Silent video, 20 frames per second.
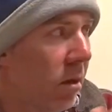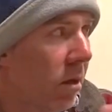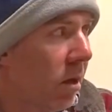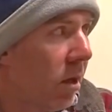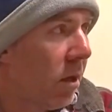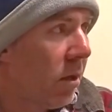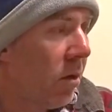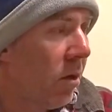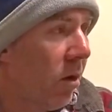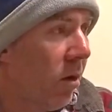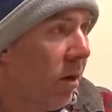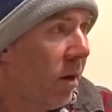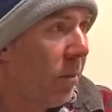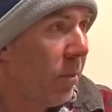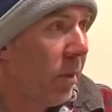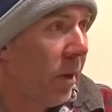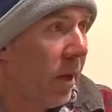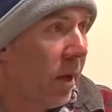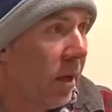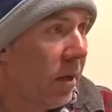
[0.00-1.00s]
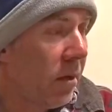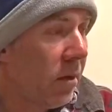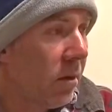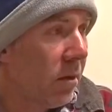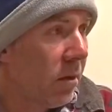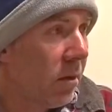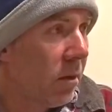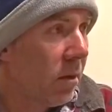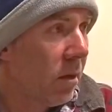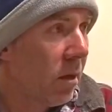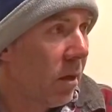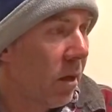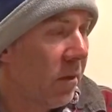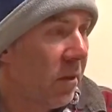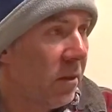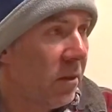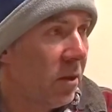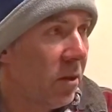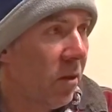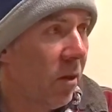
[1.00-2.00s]
an iPad. I
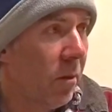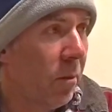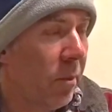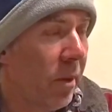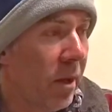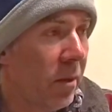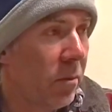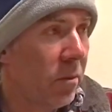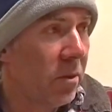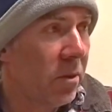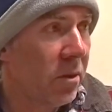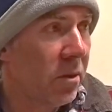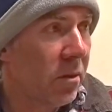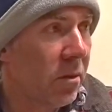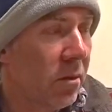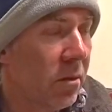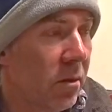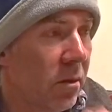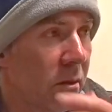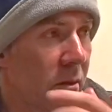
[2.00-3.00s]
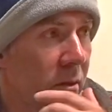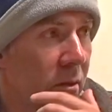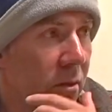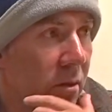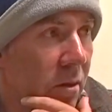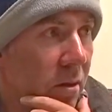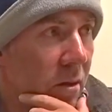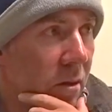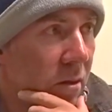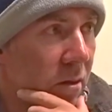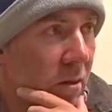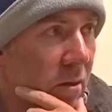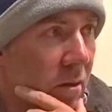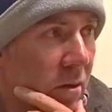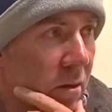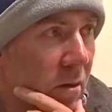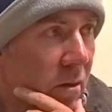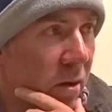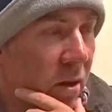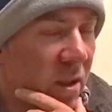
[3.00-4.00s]
think the iPad was
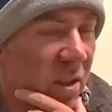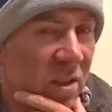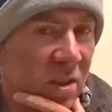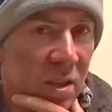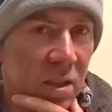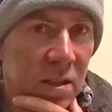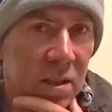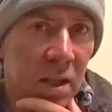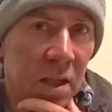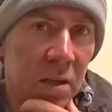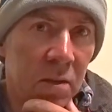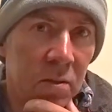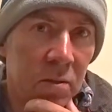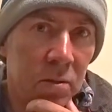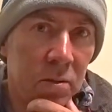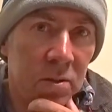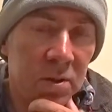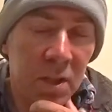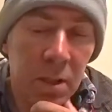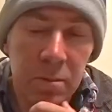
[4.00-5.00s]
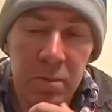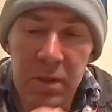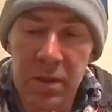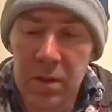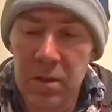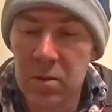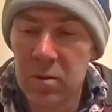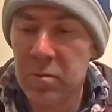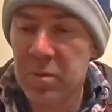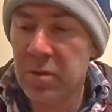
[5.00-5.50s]
like 600 or something. I could be